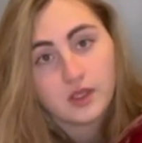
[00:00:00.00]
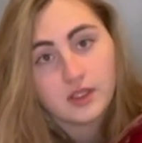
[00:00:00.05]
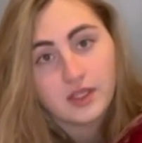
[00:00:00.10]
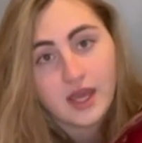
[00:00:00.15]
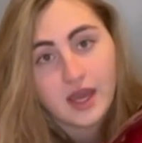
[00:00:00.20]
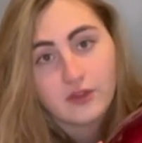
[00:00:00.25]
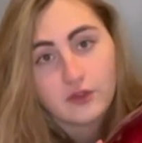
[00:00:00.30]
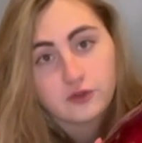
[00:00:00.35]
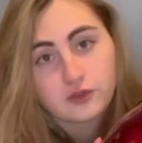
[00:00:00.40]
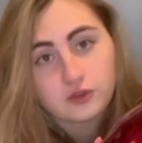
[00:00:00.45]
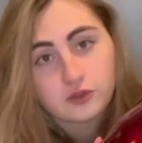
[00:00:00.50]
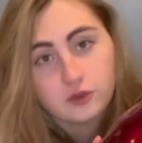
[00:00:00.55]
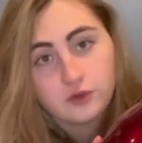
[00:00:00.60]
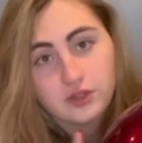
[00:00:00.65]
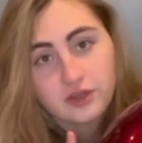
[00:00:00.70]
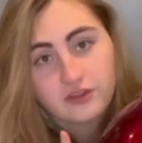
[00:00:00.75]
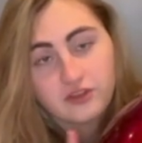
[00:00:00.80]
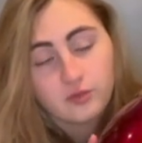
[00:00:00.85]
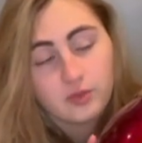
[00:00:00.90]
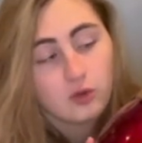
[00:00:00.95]
yeah, those are two
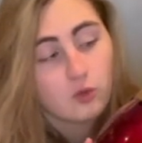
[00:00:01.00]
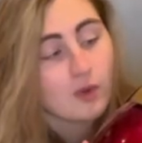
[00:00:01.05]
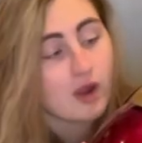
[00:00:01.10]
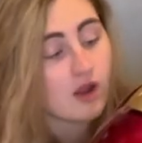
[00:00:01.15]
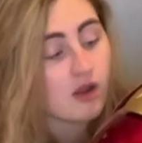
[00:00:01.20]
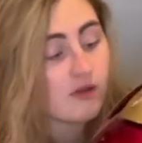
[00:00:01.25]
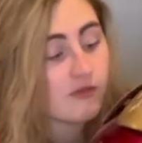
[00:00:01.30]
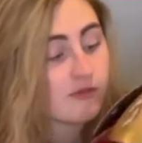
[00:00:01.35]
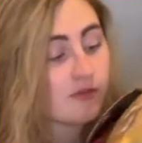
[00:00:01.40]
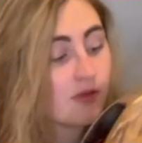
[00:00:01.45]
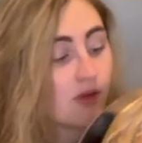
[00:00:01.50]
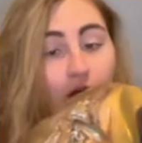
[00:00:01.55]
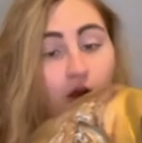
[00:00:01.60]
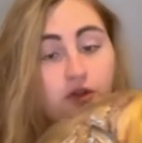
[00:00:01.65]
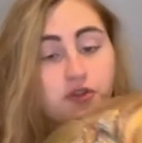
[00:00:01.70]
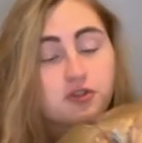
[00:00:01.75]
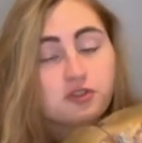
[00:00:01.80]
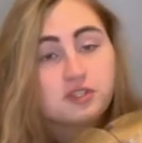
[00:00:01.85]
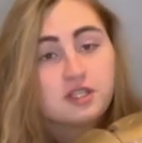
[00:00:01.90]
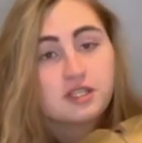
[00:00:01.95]
things to be aware of. I
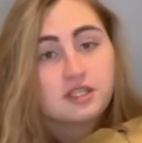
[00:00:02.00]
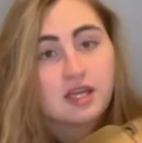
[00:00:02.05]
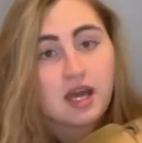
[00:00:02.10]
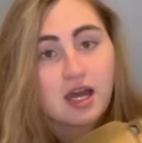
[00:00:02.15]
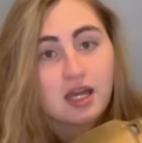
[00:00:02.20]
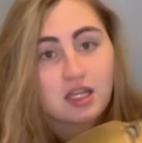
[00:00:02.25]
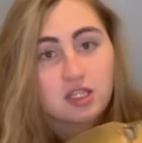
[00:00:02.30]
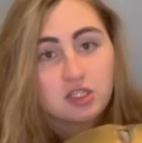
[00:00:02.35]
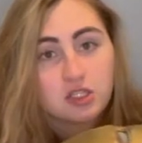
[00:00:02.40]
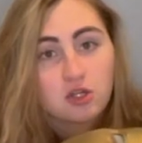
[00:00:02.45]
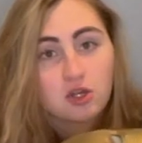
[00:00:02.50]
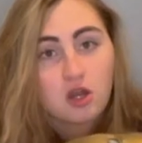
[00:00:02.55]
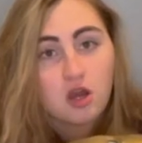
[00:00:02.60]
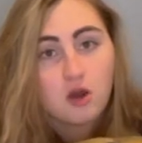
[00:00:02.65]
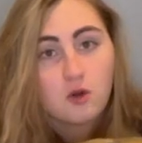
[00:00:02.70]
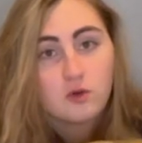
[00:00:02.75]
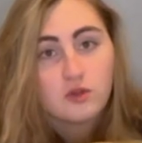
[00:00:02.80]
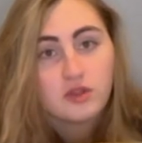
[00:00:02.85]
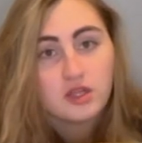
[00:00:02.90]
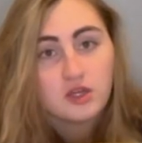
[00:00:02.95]
also did not clear
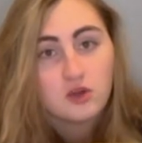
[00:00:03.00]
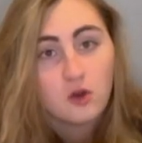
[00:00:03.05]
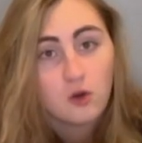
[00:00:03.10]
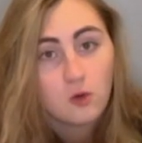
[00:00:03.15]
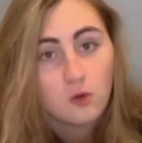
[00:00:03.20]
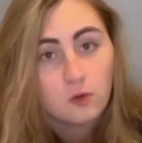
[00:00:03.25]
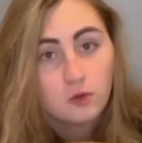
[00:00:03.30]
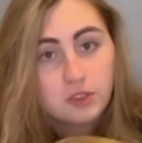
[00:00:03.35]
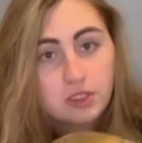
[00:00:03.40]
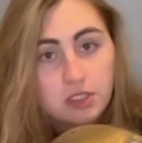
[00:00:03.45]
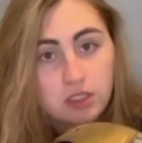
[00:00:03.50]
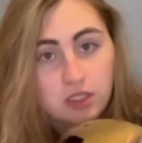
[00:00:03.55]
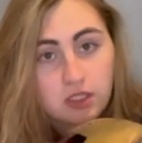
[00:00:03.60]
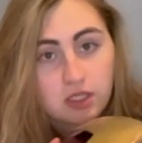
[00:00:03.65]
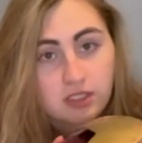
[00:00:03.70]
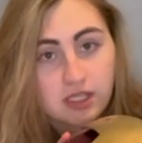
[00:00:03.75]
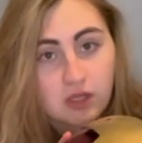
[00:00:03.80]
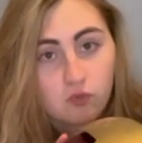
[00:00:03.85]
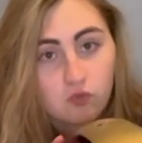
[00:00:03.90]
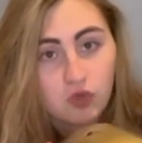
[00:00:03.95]
coat the gold
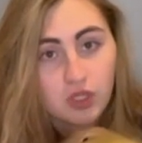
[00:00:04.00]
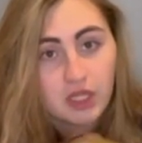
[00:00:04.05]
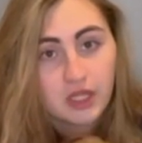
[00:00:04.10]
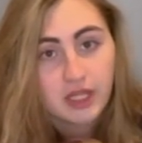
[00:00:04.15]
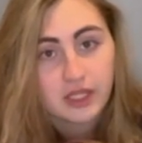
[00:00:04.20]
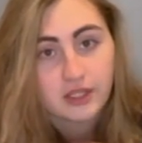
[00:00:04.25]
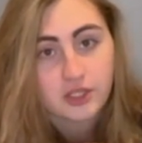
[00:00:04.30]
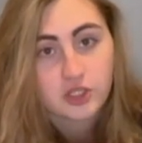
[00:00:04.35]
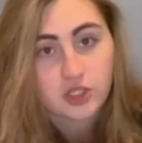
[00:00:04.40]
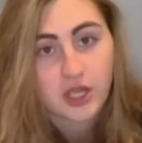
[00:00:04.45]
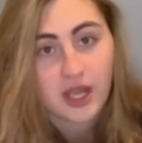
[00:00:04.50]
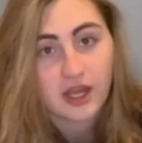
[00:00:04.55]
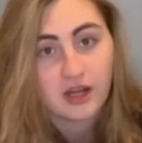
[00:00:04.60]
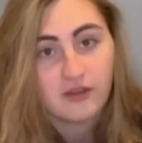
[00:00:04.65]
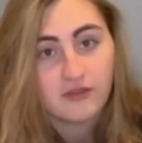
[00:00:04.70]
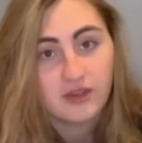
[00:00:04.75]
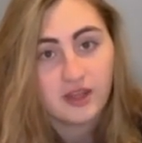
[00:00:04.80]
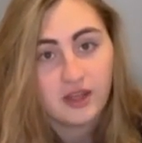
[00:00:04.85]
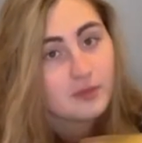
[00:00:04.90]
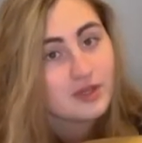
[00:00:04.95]
because I really like the shine
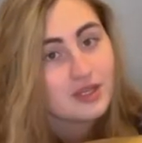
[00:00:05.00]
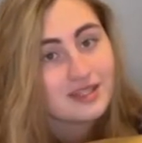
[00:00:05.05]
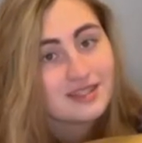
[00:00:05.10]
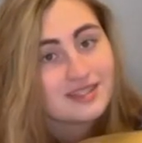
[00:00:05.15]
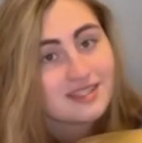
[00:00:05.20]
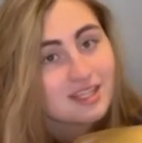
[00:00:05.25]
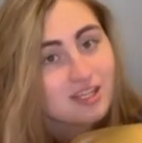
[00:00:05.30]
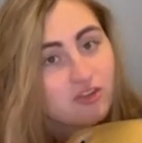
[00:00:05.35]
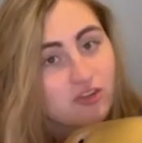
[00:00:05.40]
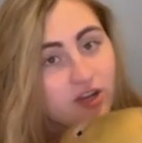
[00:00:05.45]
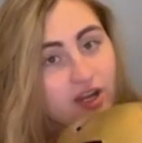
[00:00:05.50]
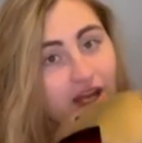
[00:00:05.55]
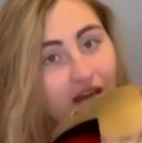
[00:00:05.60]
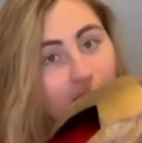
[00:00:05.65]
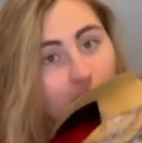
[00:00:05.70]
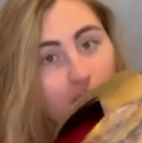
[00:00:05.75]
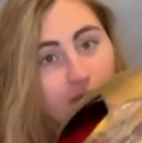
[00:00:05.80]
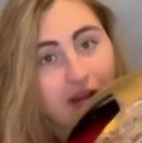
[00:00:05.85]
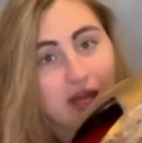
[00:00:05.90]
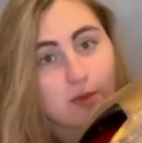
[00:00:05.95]
of it. Considering
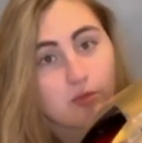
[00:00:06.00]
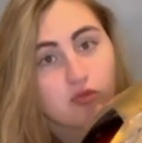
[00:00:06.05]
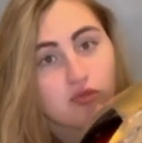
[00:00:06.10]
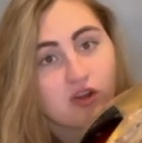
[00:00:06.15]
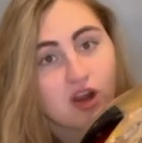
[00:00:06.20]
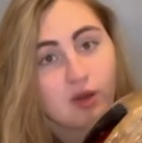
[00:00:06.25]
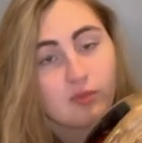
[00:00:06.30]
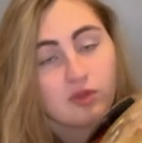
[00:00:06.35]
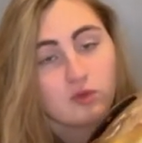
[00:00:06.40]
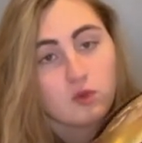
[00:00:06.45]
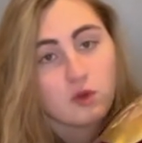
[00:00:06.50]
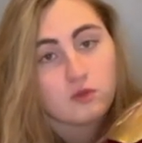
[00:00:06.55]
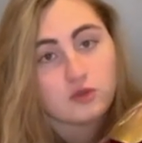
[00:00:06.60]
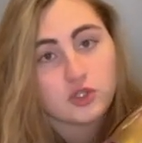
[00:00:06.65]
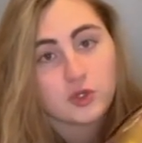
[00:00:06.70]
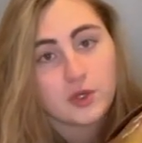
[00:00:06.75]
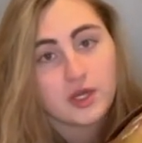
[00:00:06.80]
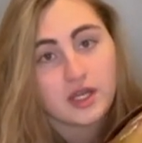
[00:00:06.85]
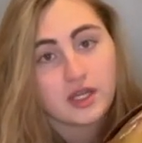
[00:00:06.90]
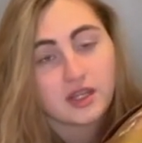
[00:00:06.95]
it, but I probably won't
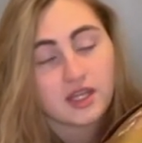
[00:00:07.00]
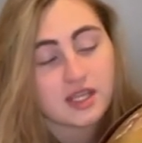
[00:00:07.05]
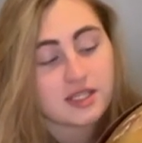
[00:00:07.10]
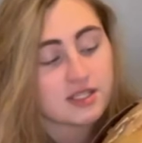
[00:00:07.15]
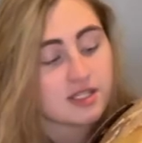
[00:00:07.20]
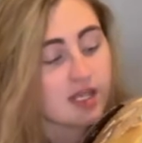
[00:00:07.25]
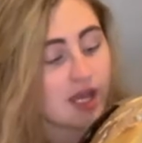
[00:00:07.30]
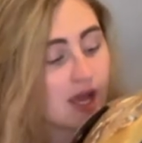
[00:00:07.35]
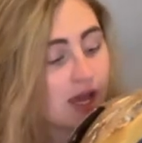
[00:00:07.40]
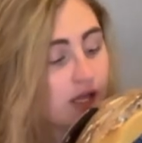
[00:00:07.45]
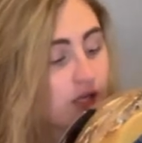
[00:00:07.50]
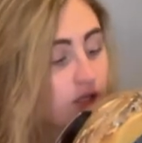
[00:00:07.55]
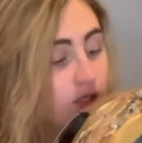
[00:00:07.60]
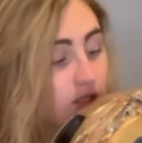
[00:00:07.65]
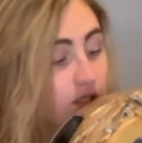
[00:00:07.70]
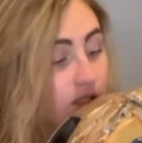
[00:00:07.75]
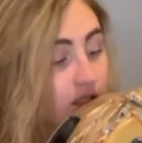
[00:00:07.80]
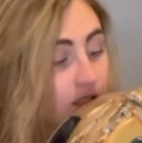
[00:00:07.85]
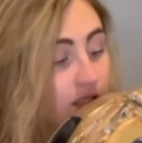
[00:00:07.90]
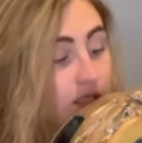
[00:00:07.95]
do it unless I
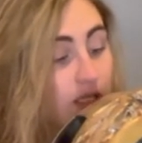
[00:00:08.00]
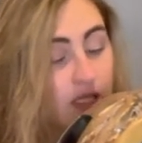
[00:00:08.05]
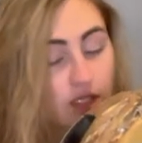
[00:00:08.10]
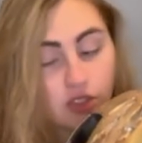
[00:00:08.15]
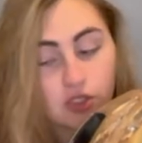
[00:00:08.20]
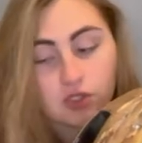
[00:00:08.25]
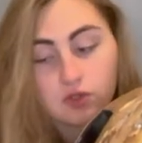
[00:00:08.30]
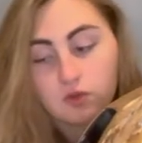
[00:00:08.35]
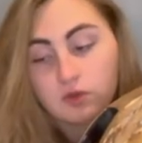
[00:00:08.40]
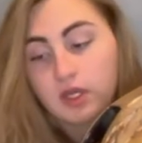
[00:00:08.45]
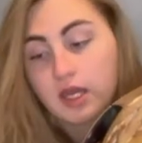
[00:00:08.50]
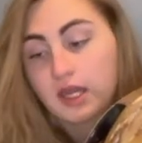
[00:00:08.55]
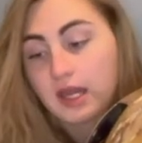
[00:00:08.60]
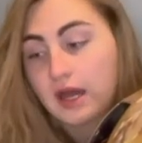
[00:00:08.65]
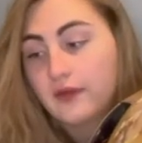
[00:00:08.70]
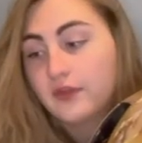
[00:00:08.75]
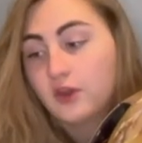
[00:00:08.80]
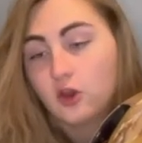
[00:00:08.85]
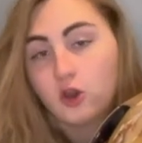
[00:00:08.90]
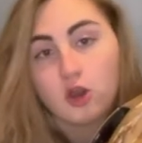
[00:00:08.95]
need to, like
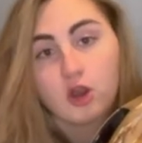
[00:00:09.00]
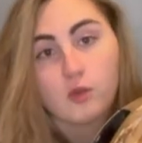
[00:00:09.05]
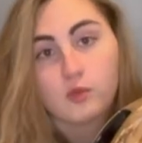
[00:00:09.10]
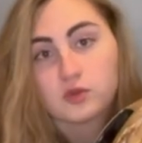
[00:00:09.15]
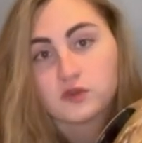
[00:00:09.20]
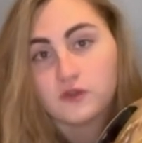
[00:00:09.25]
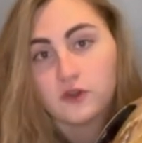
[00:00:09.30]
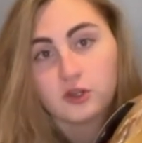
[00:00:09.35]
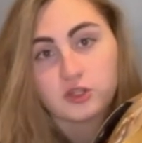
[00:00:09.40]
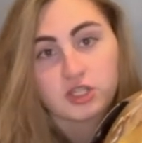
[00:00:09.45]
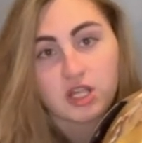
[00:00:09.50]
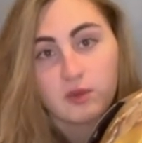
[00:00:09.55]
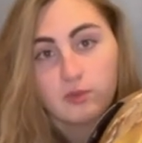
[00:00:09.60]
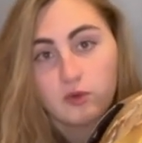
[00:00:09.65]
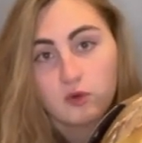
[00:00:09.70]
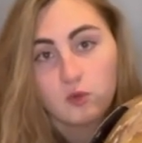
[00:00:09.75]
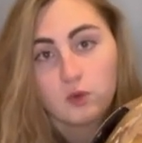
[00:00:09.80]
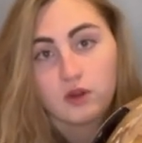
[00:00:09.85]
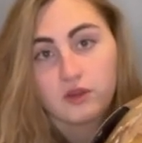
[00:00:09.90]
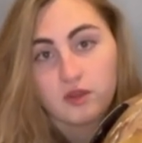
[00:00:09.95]
on the arms, for
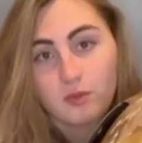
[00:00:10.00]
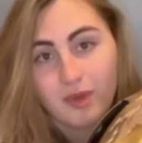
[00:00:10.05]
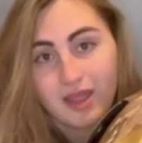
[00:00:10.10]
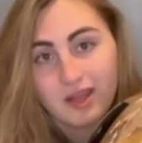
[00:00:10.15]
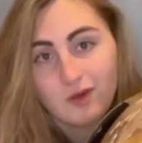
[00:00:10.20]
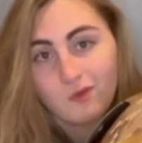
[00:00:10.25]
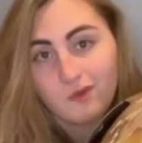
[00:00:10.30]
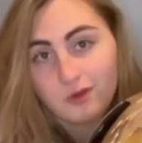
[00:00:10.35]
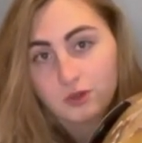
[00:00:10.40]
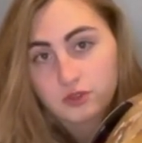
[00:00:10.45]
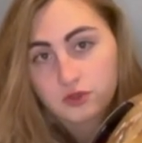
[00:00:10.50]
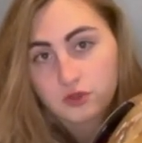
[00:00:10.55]
example, where the paint will